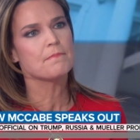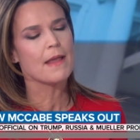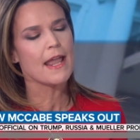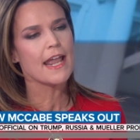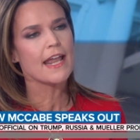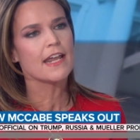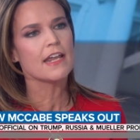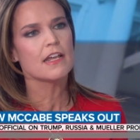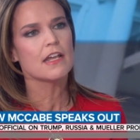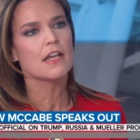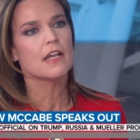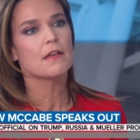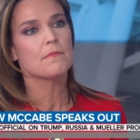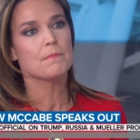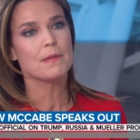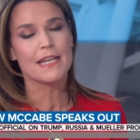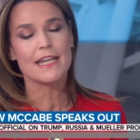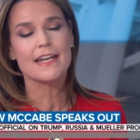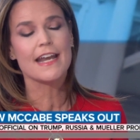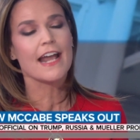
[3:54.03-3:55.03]
may
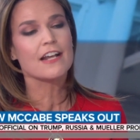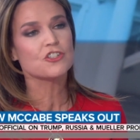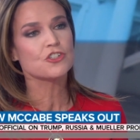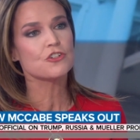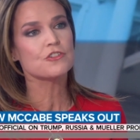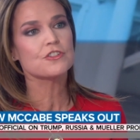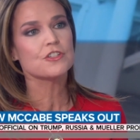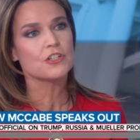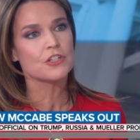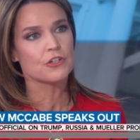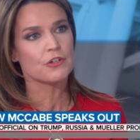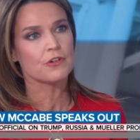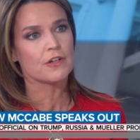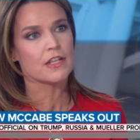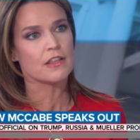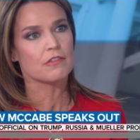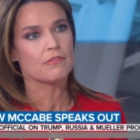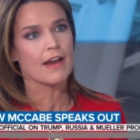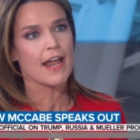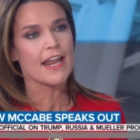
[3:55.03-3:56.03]
be a national
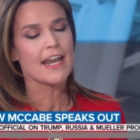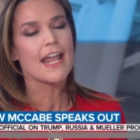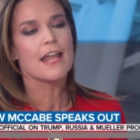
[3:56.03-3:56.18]
security threat,